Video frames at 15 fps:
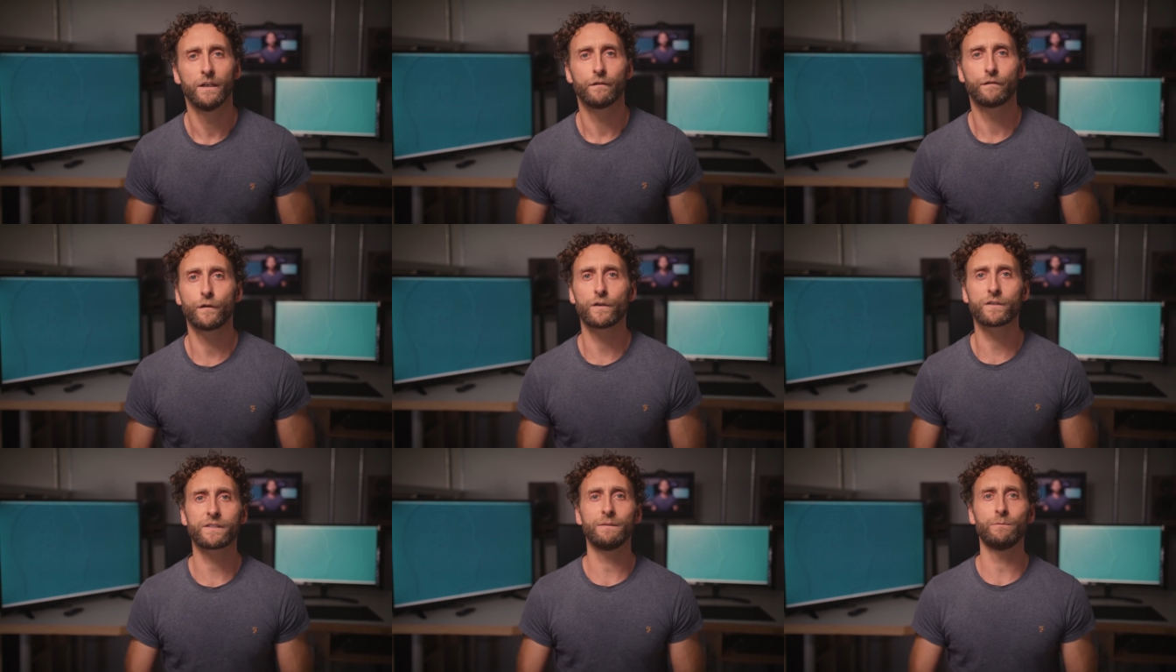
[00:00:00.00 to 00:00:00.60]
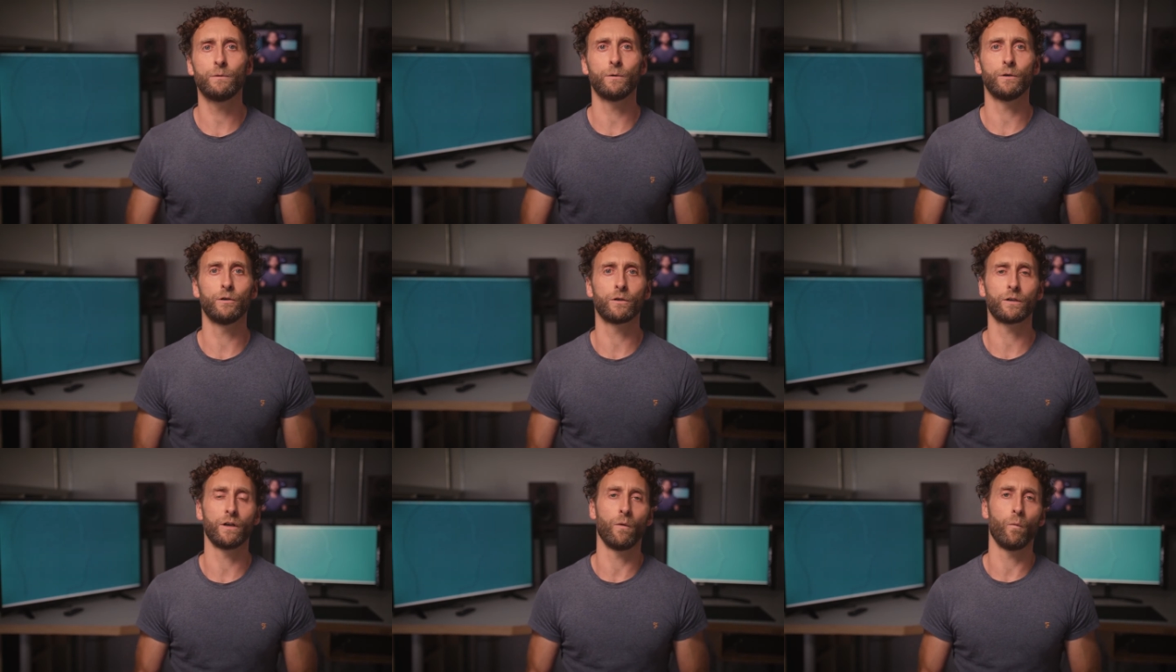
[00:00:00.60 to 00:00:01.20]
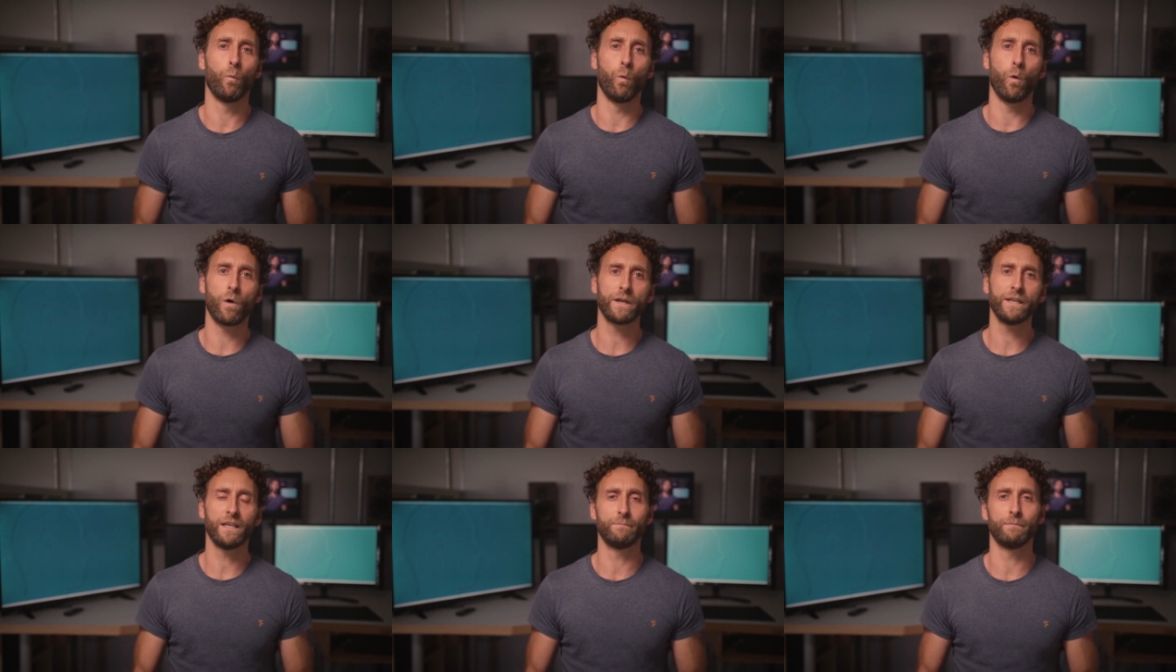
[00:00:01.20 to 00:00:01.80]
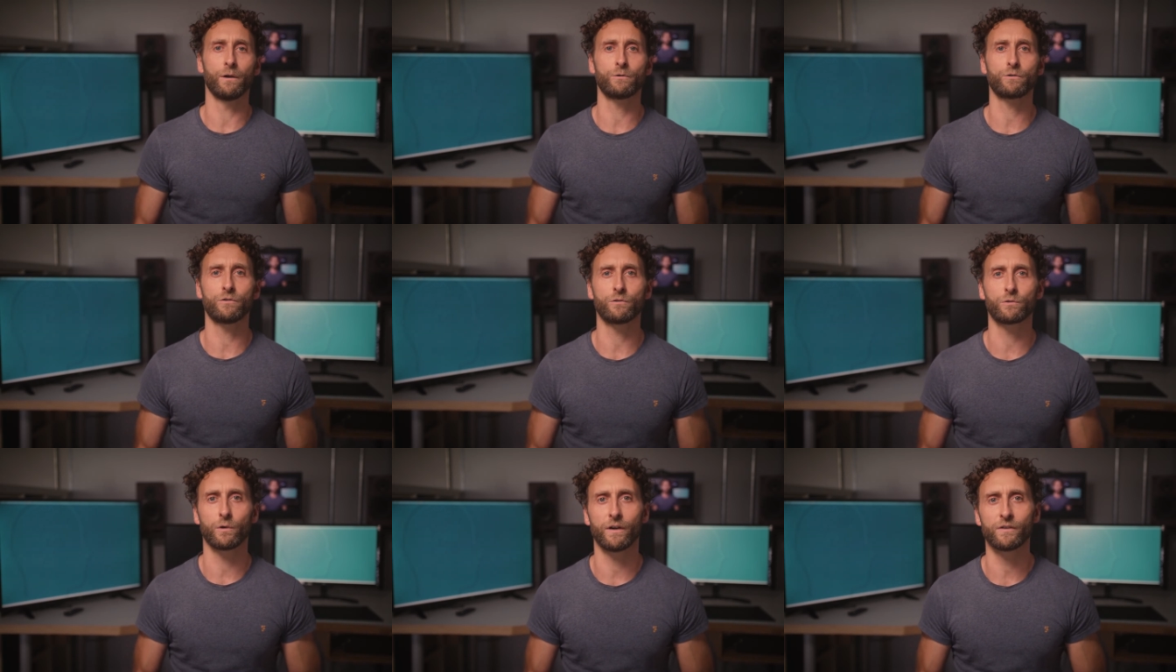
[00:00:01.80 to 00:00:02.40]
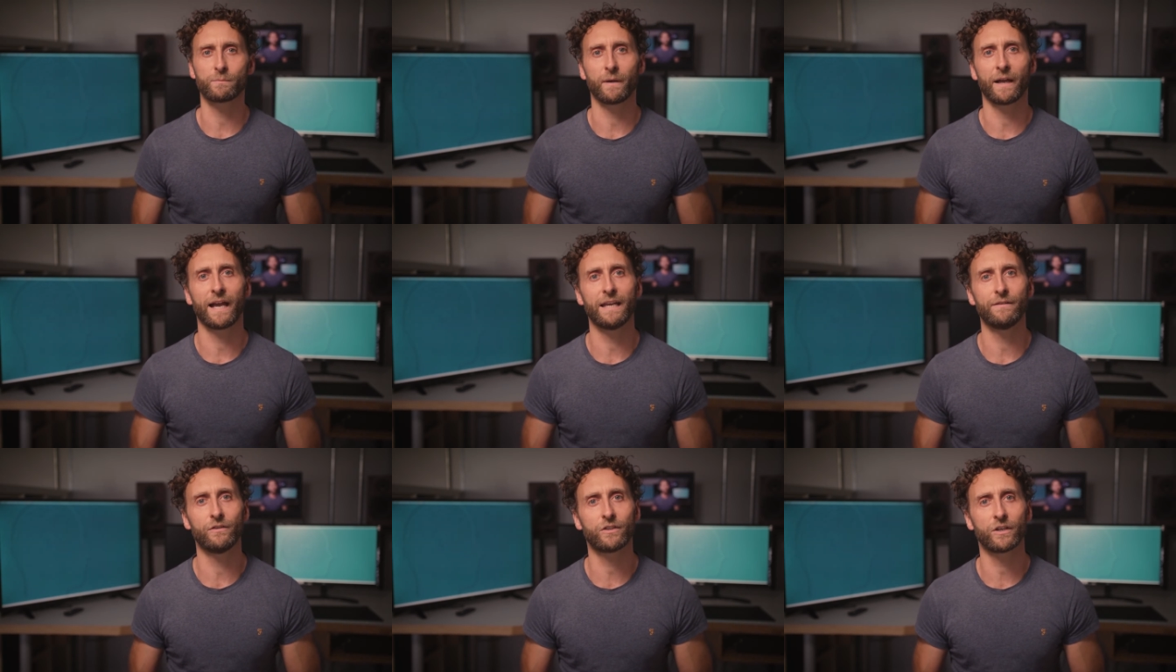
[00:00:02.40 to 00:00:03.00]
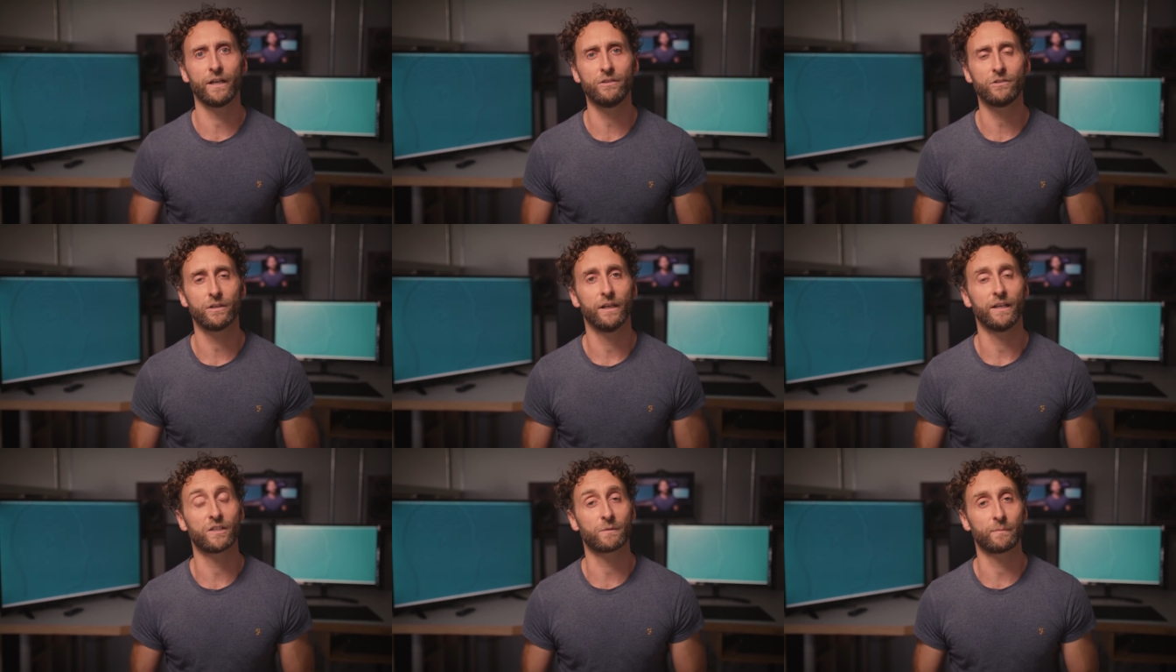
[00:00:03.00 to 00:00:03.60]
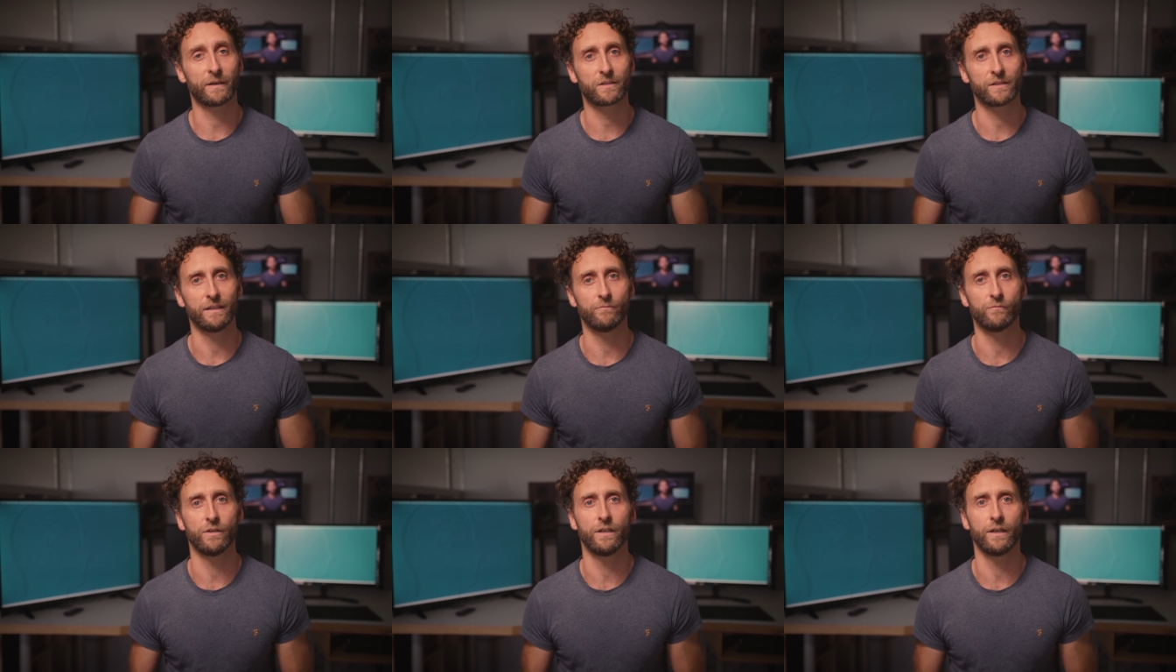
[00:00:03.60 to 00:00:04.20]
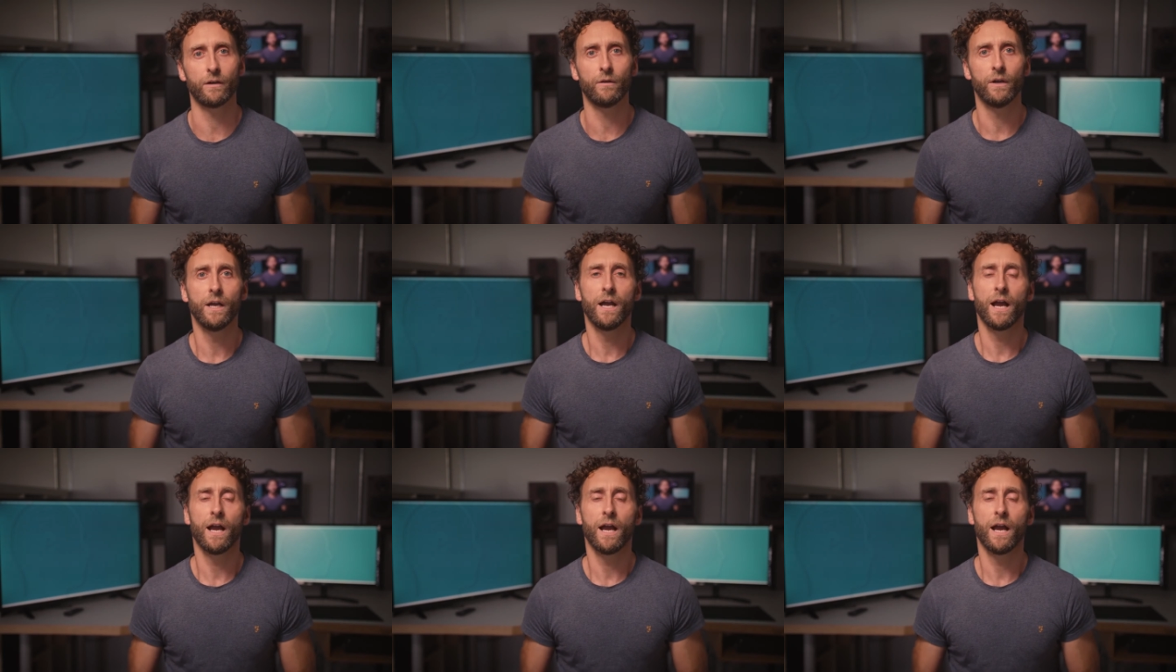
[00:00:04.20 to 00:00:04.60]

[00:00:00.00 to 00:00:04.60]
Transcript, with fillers: Firstly, we will look at why emotion drives behavior change, especially in video,